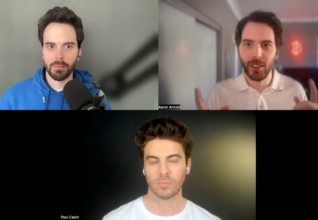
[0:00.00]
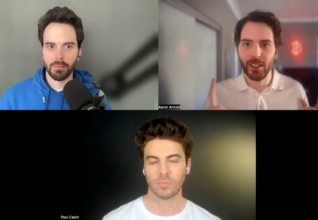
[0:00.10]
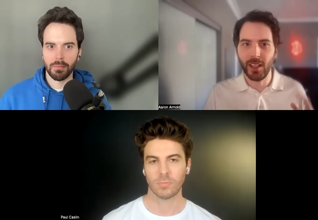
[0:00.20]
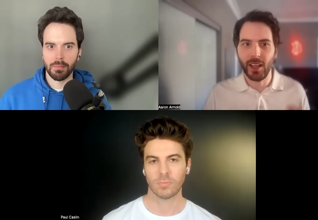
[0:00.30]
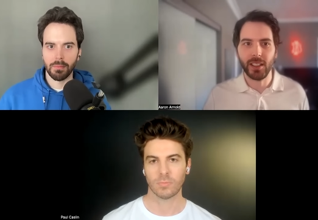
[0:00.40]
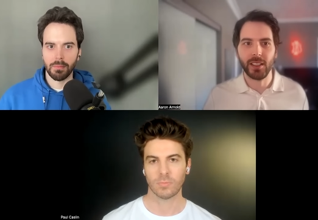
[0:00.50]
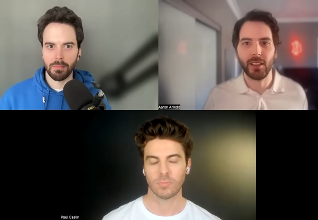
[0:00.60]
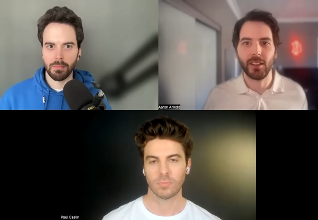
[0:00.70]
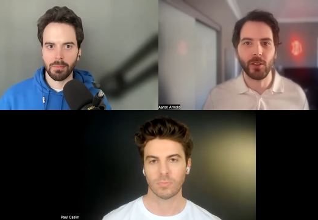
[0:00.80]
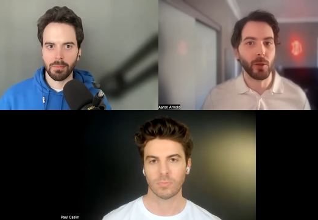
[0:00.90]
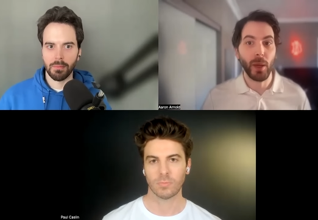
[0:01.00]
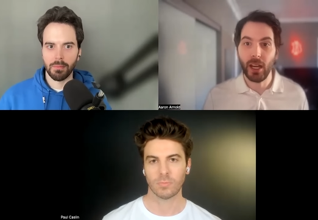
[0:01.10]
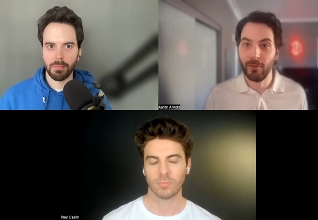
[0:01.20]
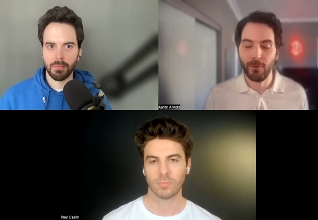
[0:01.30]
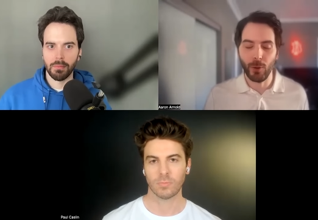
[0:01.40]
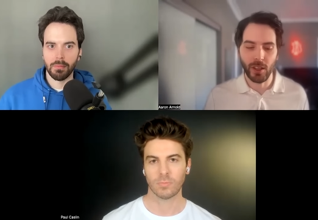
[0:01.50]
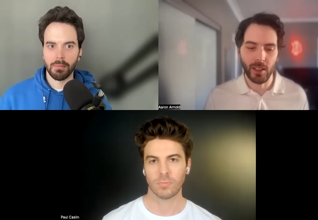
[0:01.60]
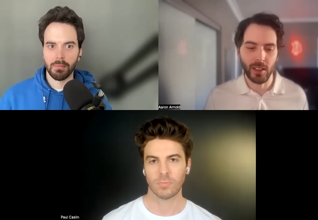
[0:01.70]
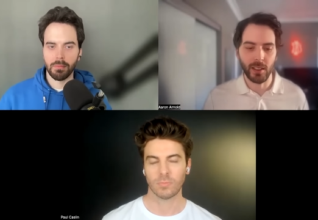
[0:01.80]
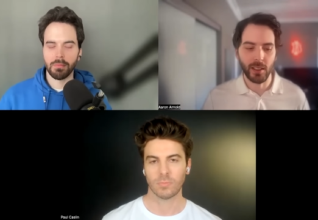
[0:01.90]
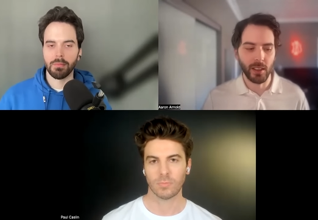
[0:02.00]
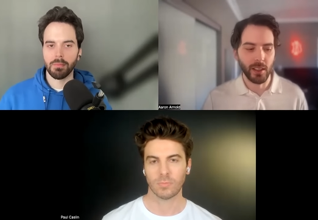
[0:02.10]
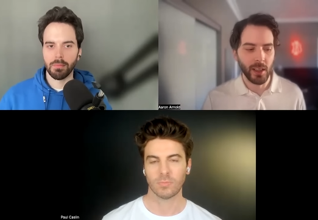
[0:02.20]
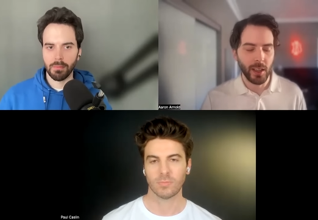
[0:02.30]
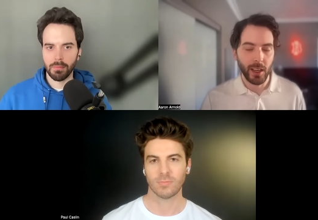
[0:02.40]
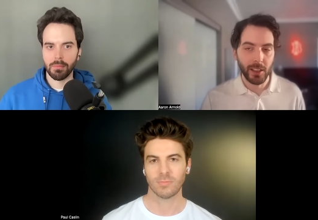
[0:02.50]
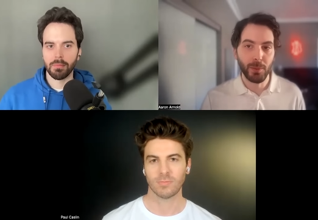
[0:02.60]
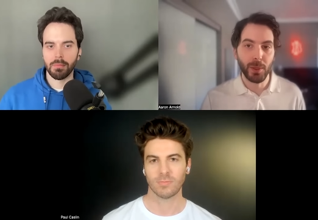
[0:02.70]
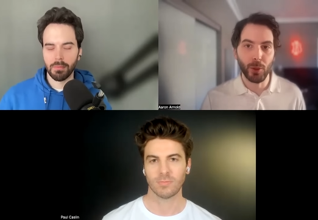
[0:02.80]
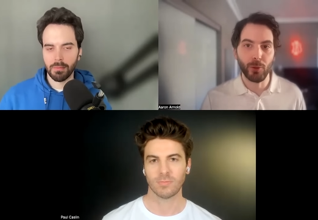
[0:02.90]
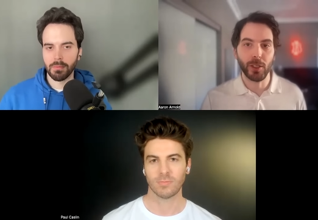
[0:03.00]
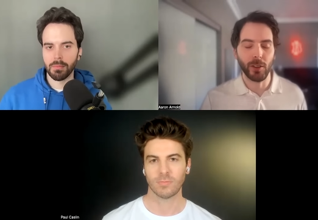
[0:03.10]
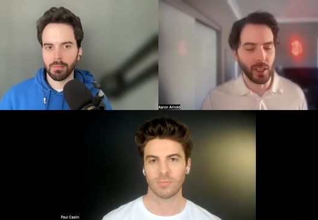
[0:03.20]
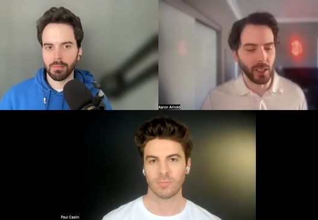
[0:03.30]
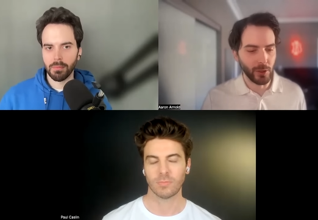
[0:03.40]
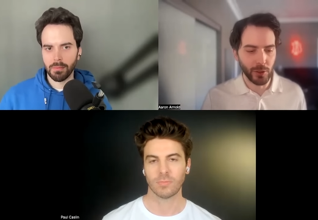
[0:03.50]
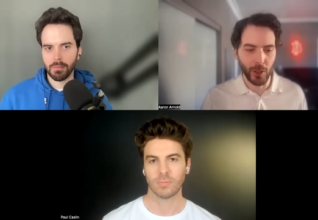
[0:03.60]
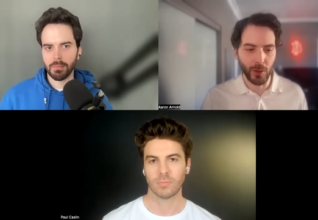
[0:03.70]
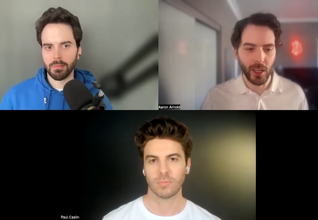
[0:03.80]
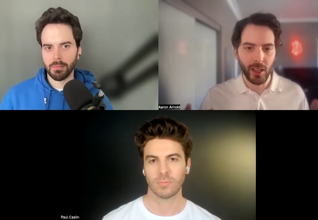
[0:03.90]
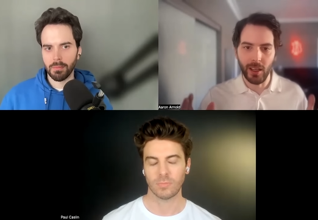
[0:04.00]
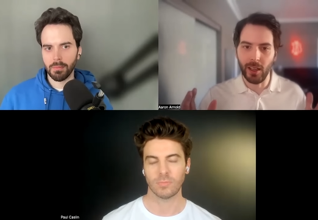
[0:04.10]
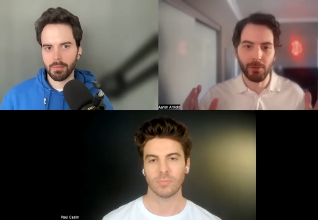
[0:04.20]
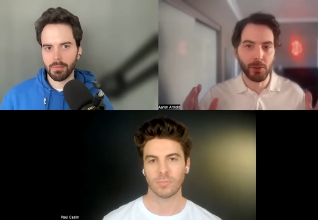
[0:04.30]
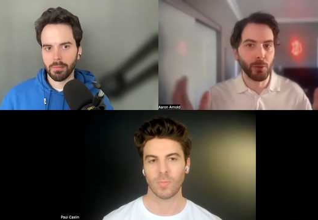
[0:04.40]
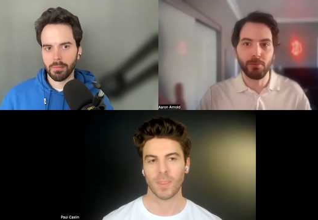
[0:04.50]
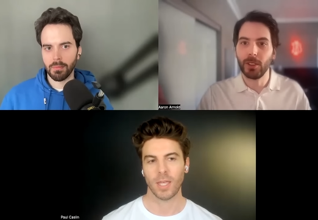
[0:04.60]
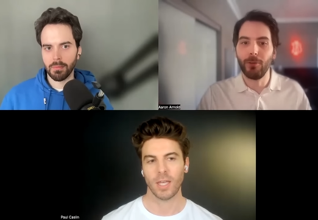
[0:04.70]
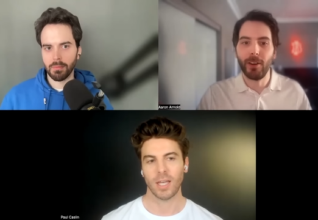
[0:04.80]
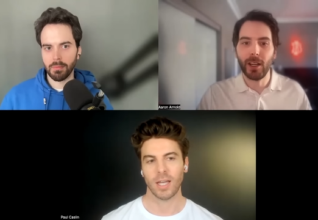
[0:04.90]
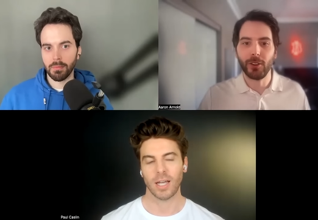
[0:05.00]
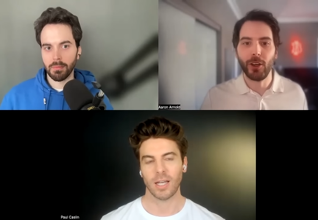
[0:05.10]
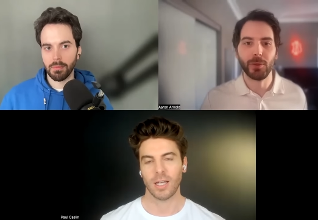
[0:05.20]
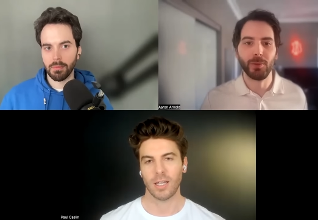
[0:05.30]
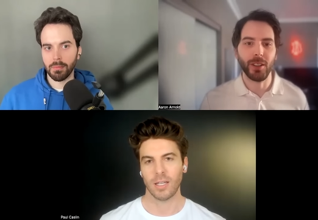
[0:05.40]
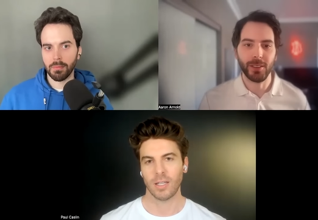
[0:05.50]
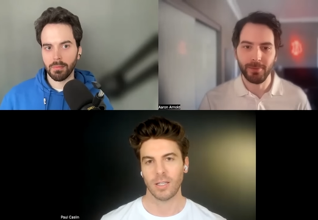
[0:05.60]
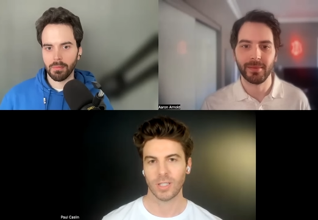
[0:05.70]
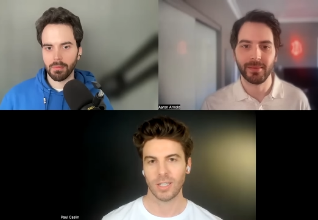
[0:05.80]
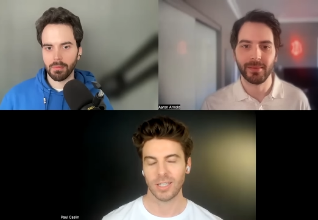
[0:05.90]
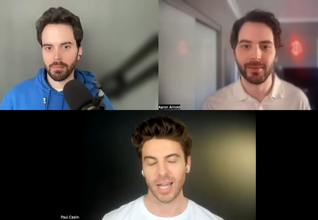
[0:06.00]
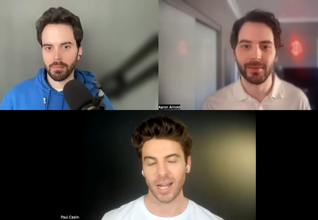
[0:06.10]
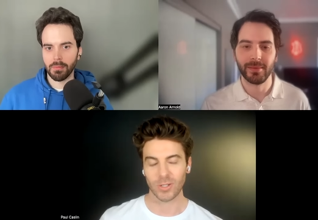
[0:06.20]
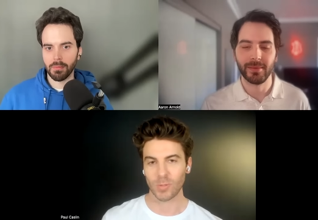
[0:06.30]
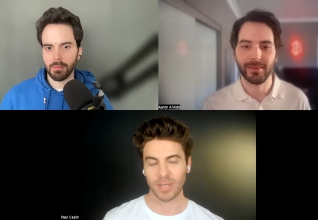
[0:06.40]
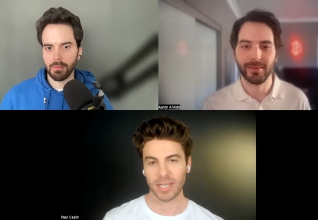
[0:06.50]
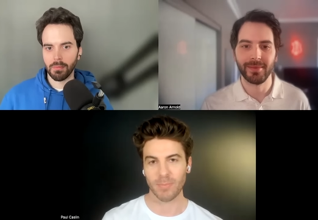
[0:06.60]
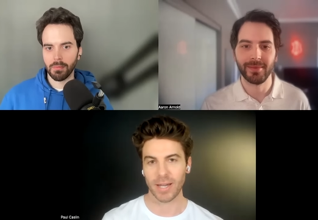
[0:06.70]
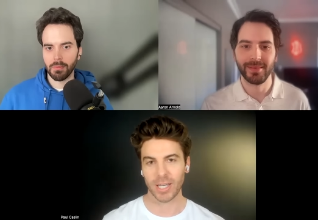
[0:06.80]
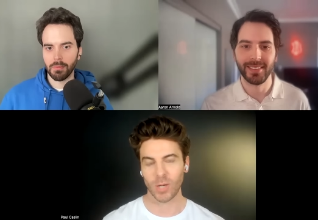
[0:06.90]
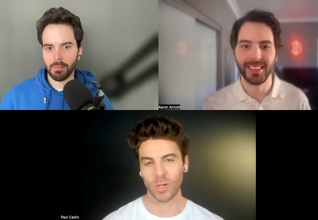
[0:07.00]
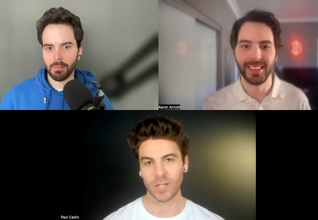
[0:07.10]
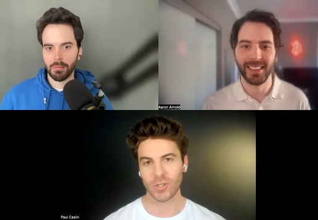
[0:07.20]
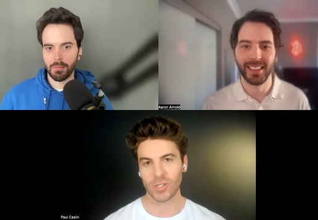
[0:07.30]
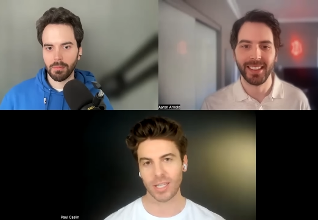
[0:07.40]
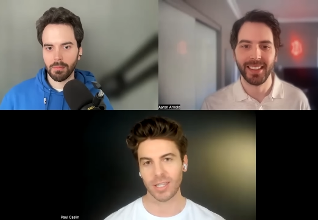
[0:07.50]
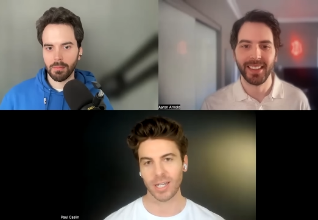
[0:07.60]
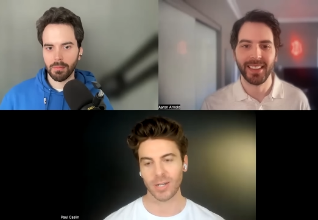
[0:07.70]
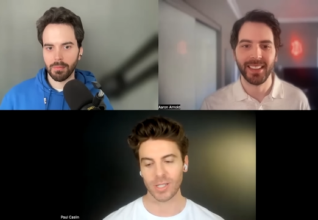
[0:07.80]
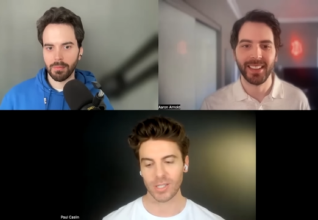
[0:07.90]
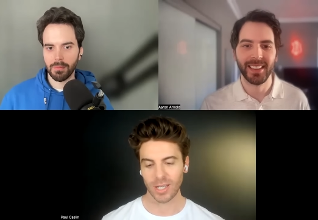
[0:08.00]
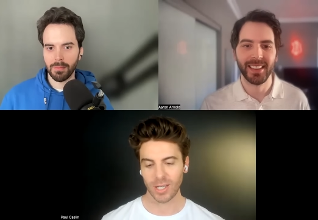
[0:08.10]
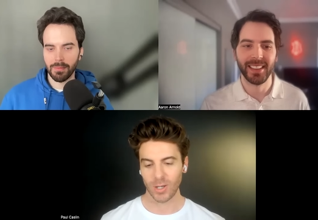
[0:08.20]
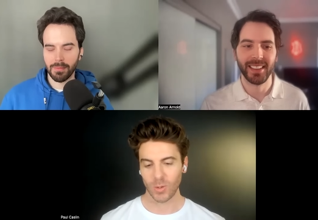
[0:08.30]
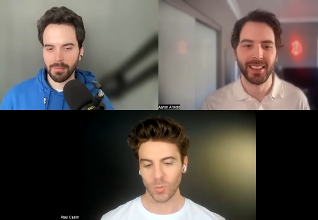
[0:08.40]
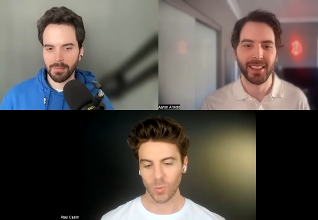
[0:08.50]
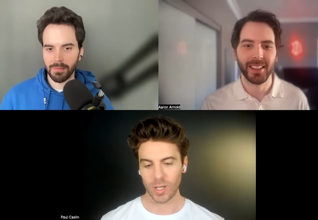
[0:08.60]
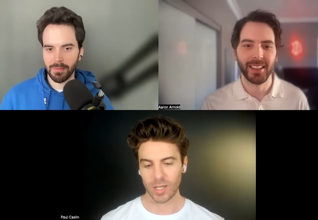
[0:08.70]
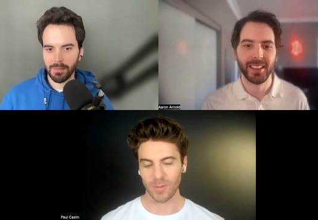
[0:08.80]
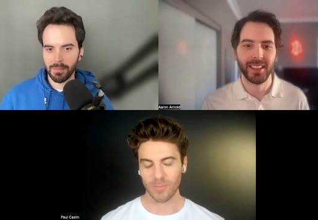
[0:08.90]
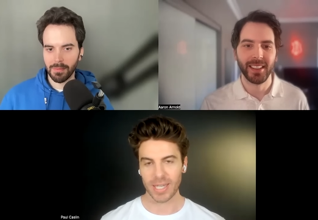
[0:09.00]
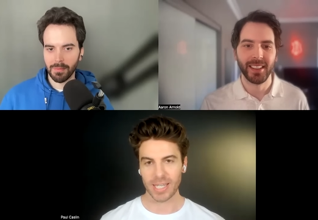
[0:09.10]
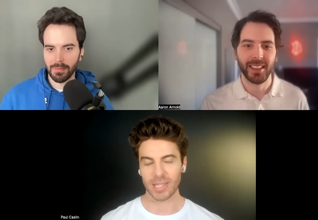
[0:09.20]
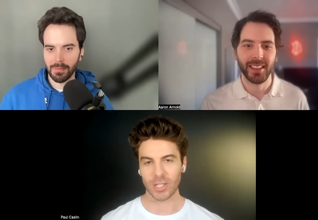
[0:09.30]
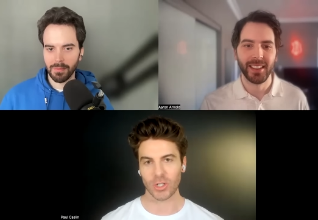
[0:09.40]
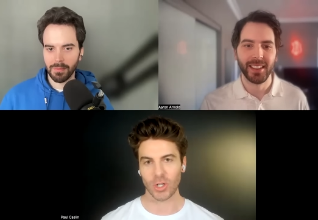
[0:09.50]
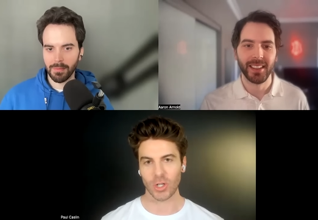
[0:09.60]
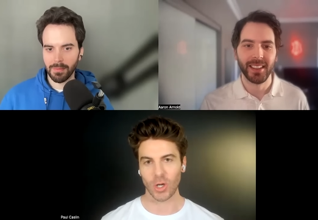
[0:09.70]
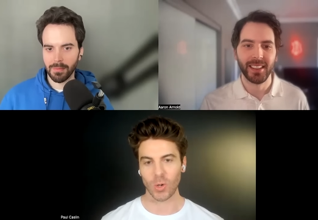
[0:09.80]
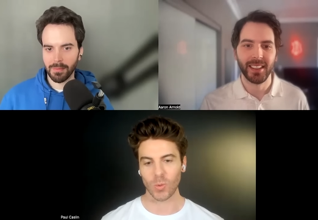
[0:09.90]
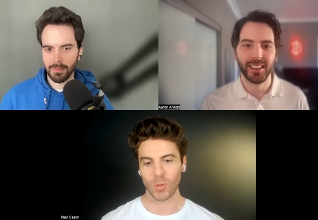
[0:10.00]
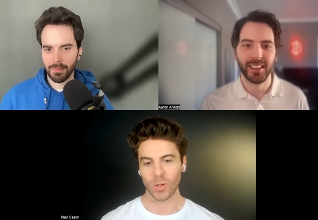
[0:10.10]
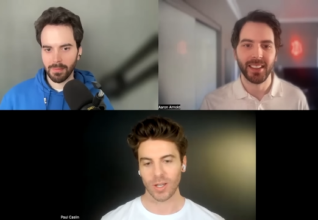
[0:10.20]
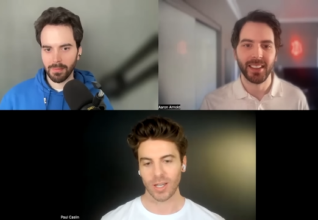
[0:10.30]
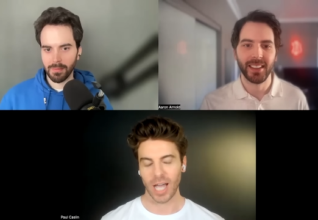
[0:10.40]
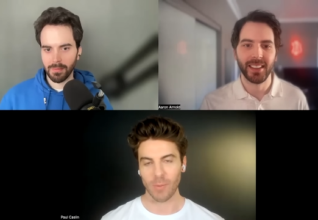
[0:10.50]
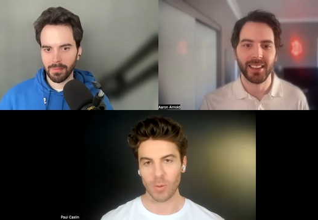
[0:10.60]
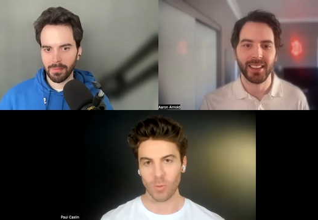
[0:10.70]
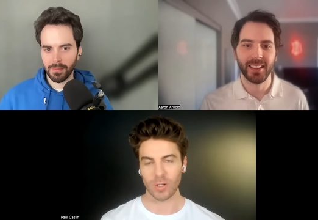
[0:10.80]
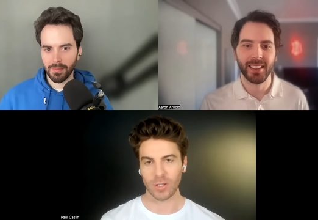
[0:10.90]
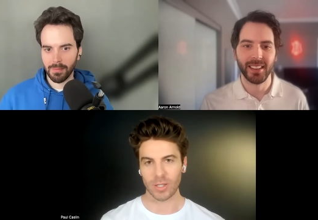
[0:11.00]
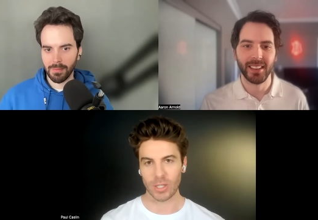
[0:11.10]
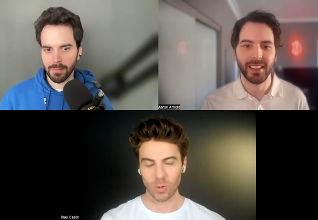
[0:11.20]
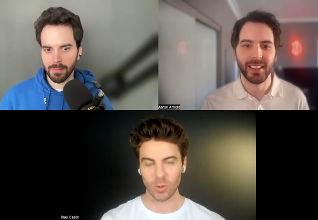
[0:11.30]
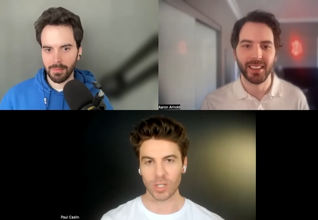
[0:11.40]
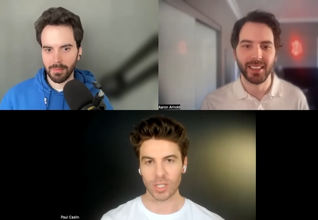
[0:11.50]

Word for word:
Speaker 1: really like the back and forth. I think, uh, I think people are really going to like the show. Mm. Uh, so, you know, final thoughts, Paul.
Speaker 2: Yeah. and just piggybacking on what you just said there is we are making this show and we want the